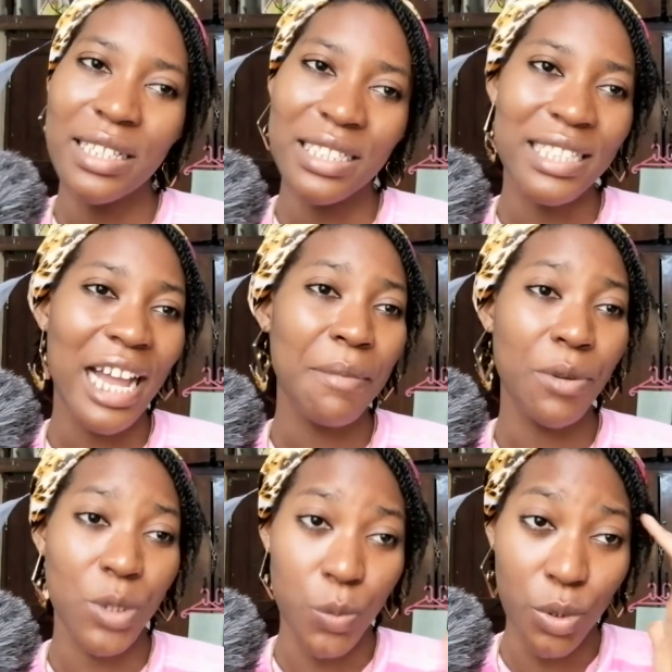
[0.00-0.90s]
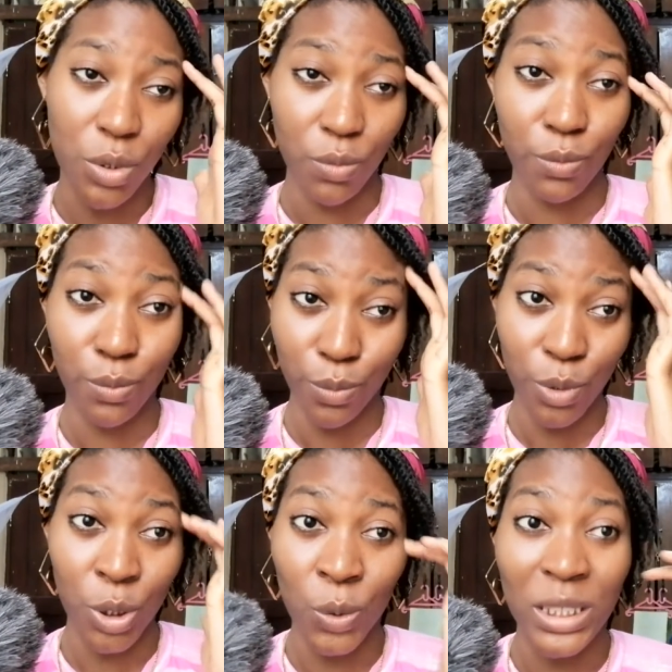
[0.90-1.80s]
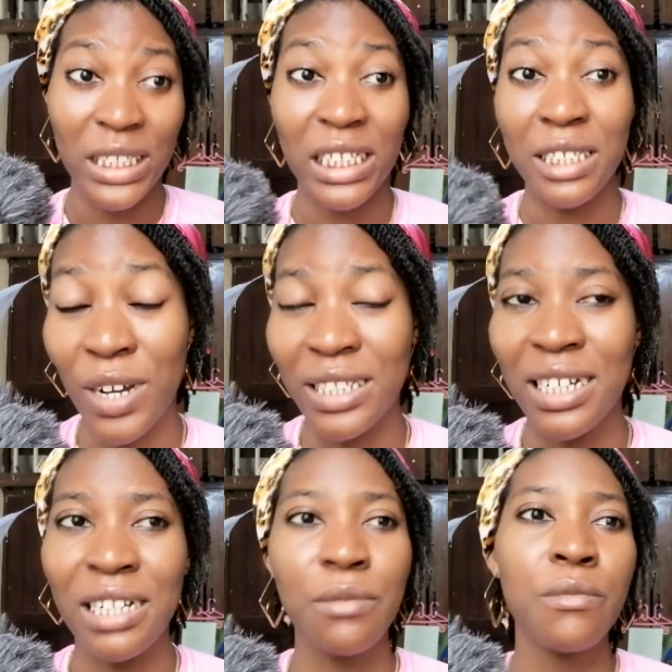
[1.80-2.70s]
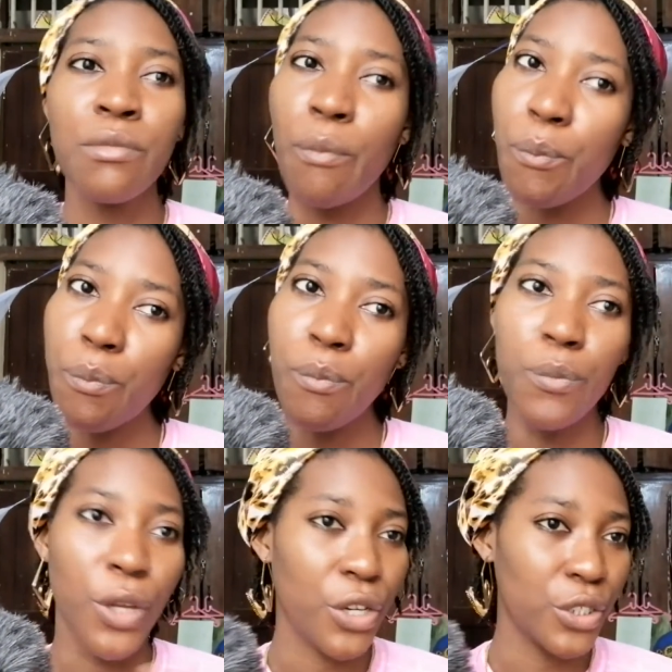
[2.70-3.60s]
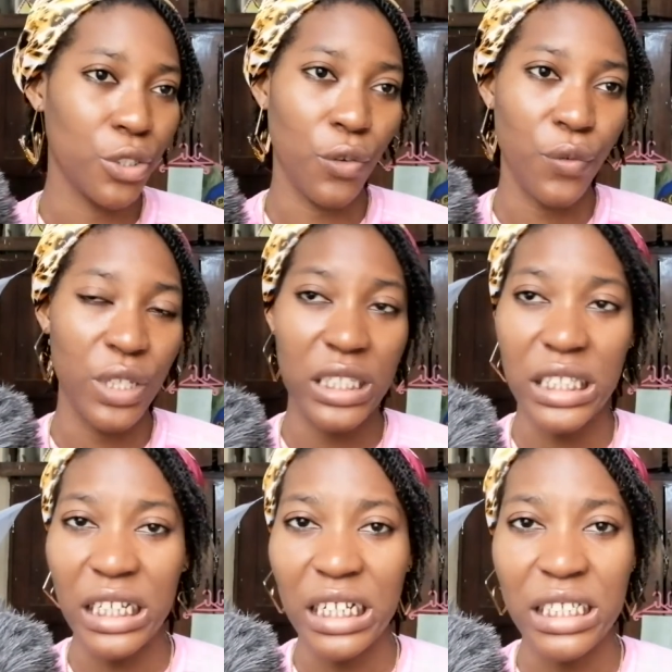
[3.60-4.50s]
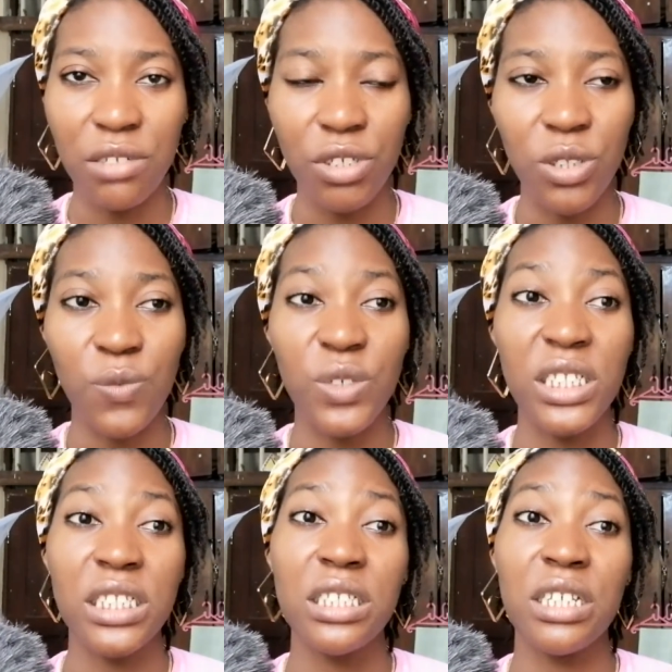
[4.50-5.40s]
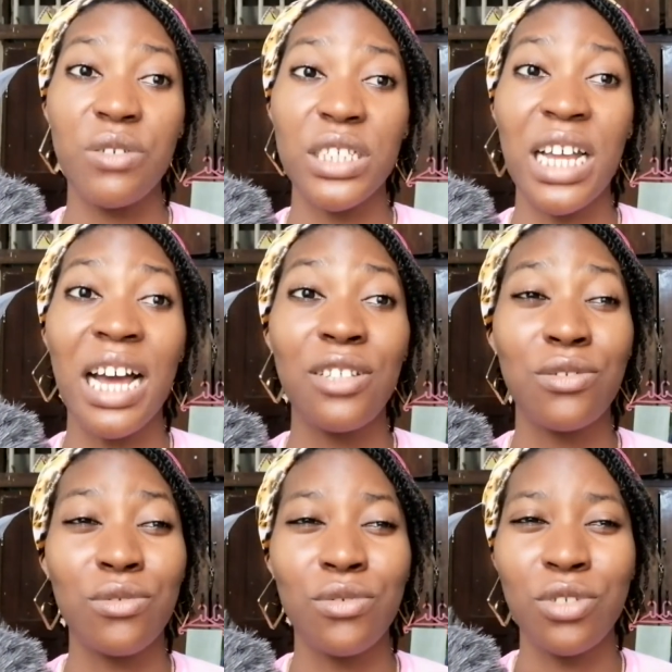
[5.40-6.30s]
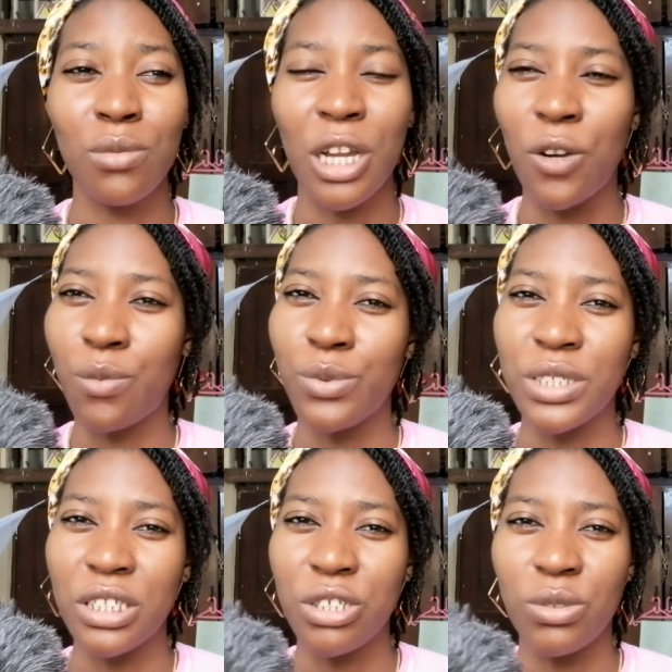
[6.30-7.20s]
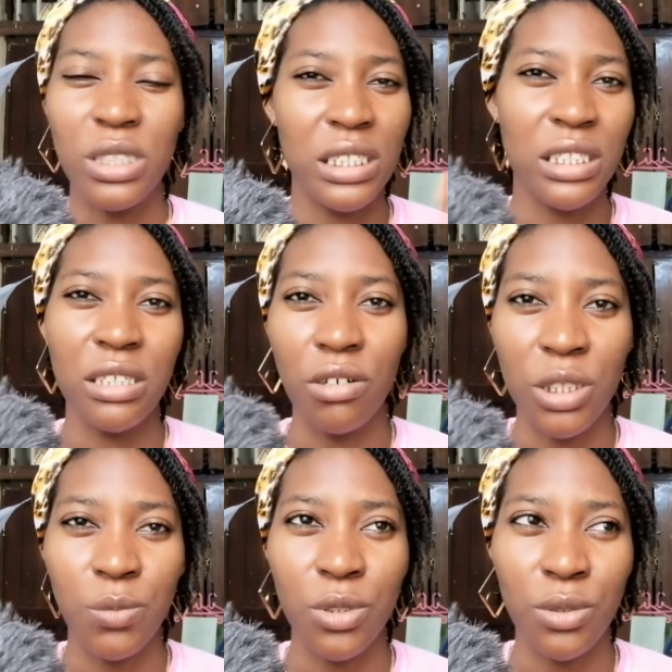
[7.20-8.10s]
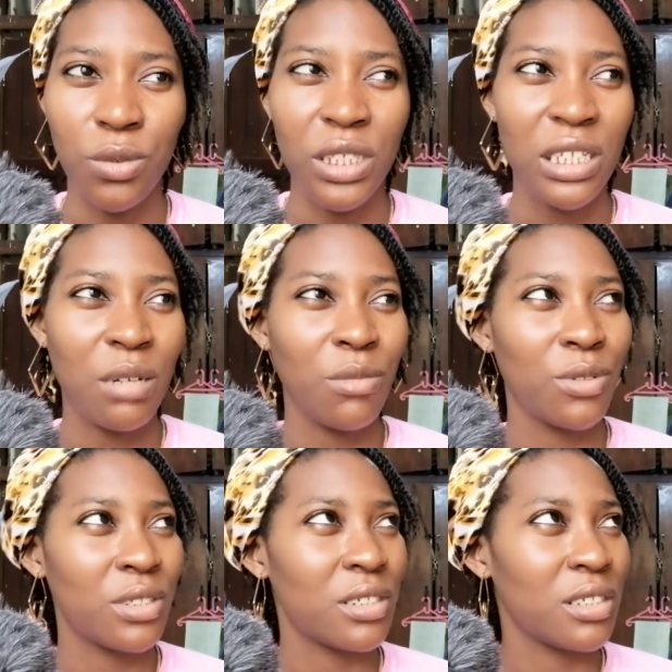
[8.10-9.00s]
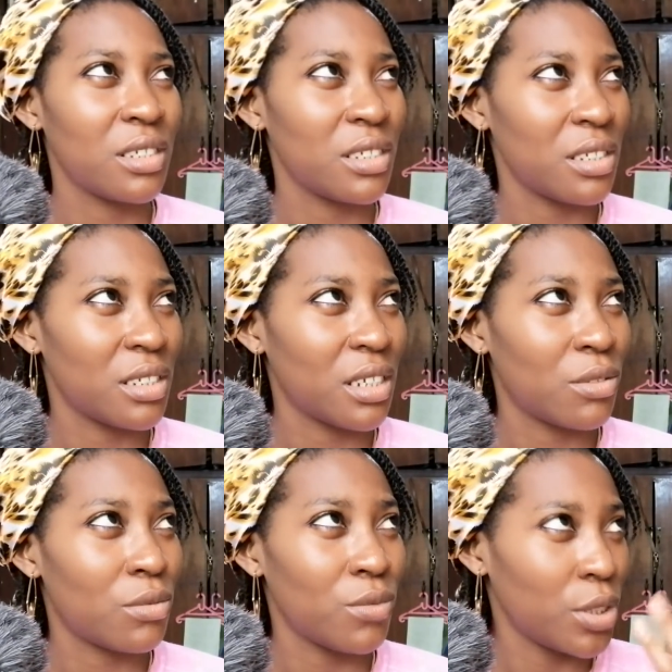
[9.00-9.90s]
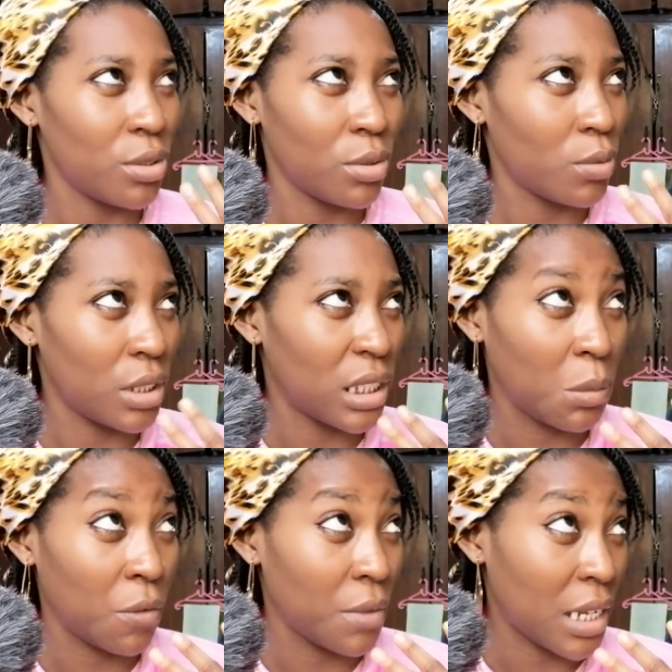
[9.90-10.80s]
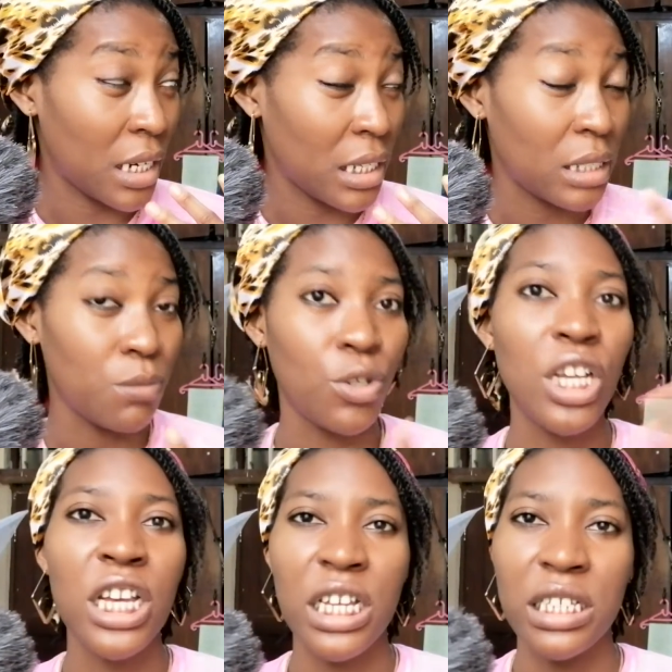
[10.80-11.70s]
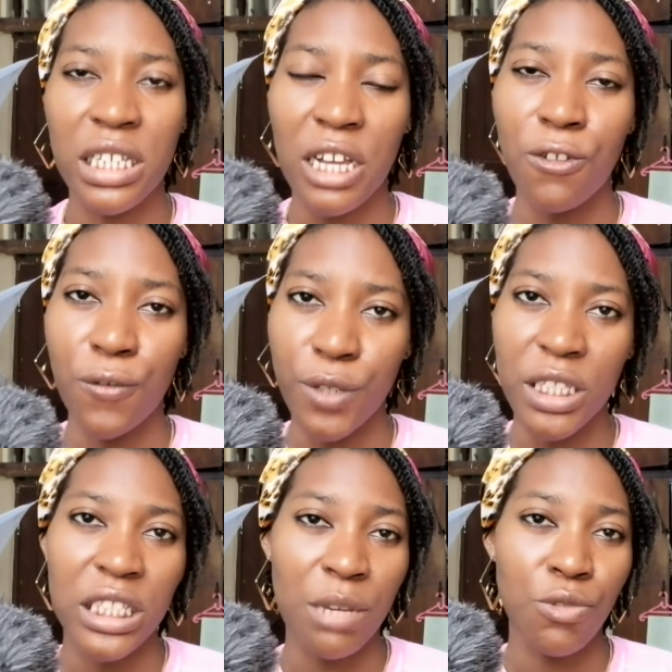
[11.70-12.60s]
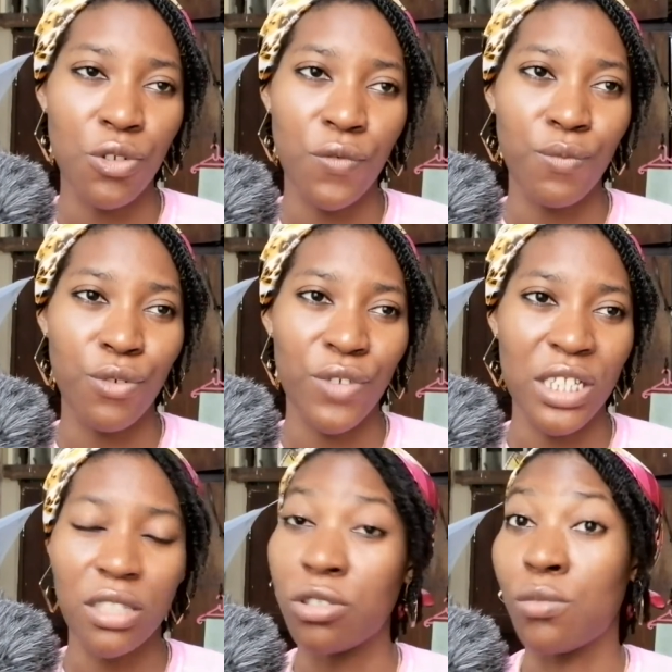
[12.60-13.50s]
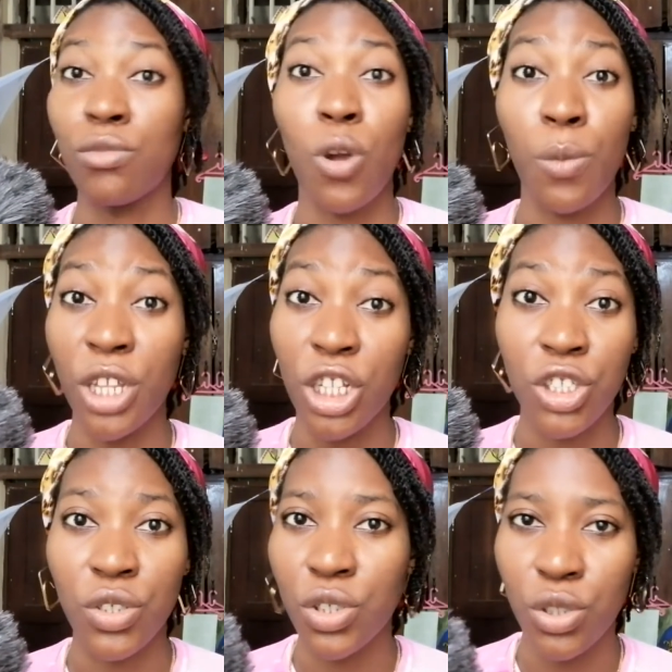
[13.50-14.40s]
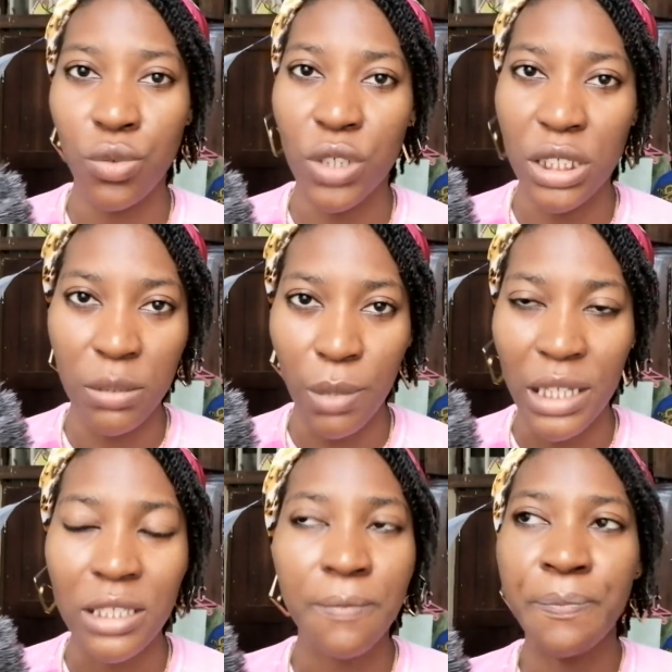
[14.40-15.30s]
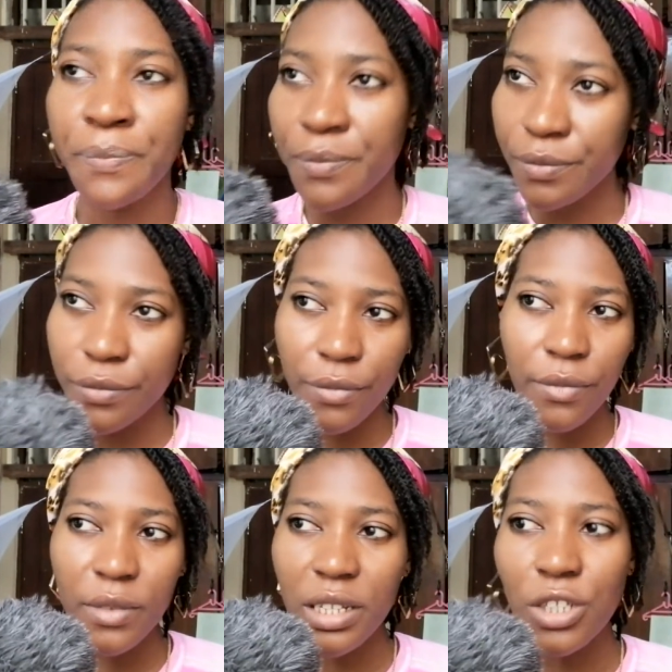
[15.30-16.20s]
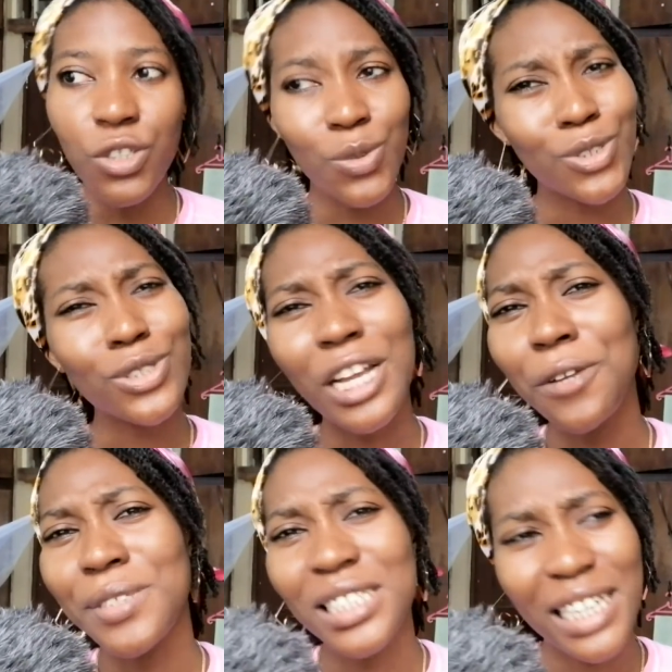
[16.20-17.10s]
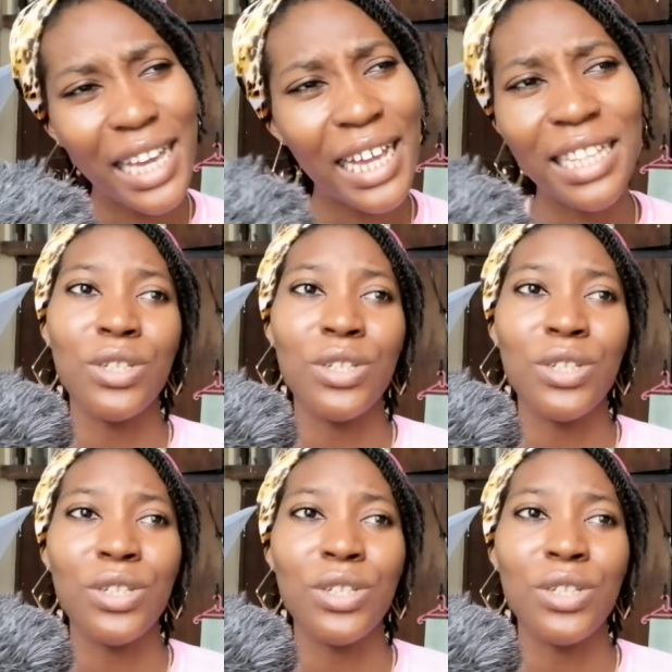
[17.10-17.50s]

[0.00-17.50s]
The time he was supposed to go see his father because of his sickness and the rest of it, Theresa had to do some kind of procedure in the hospital. I think amniocentesis, I don't really know what the name of that is, but it's kind of in terms of preventing some complications during birth. She was kind of scared.